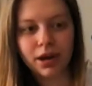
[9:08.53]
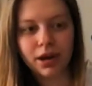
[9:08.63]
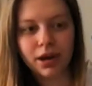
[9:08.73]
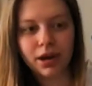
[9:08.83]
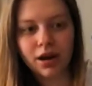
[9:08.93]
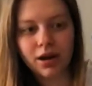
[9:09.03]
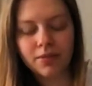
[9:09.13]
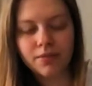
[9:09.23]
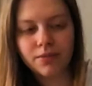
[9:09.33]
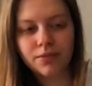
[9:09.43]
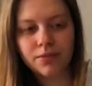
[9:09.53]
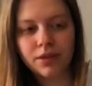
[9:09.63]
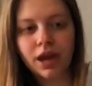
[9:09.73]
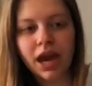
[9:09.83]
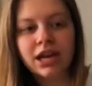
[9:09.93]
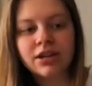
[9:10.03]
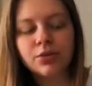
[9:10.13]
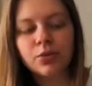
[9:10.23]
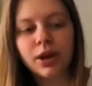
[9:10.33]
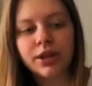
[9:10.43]
And
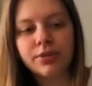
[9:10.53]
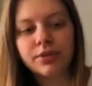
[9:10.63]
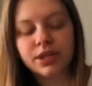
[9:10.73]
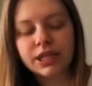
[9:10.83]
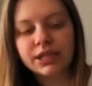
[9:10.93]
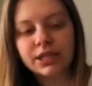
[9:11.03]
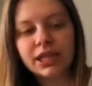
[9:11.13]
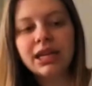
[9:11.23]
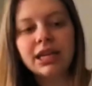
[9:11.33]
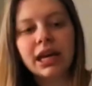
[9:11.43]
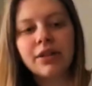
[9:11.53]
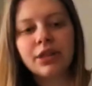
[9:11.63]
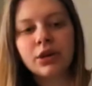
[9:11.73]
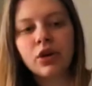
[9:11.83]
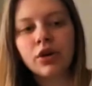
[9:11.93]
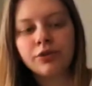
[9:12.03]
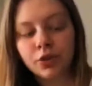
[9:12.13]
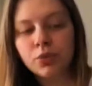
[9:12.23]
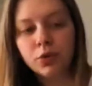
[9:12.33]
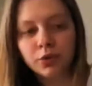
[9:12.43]
with DC, there are a
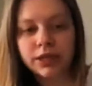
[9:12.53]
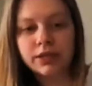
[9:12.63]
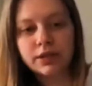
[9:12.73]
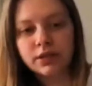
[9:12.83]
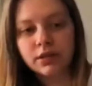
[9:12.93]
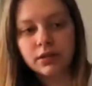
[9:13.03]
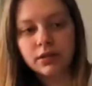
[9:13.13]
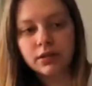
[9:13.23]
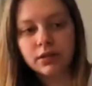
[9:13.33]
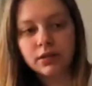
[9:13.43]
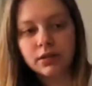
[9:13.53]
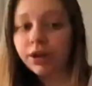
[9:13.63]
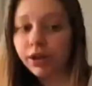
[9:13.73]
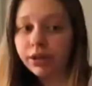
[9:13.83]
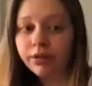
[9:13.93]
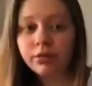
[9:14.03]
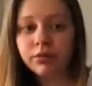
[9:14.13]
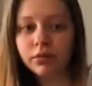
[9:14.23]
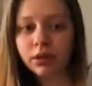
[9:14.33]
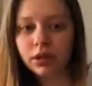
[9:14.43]
few movies that are pretty
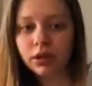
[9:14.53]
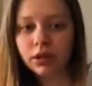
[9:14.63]
good.